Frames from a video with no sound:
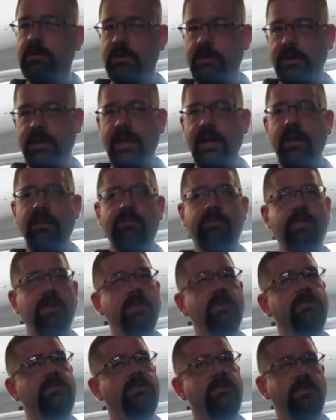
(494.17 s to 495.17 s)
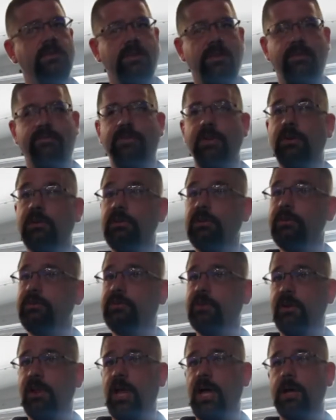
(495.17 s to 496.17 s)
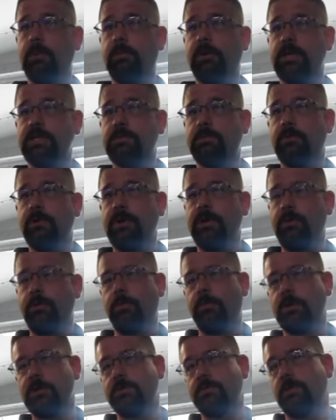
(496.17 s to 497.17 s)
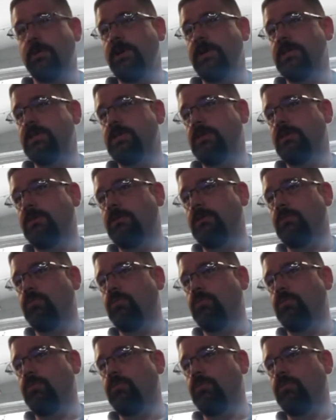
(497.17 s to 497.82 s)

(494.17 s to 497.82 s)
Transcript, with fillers: Again, if it's if they're losing a lot of perspira perspiration,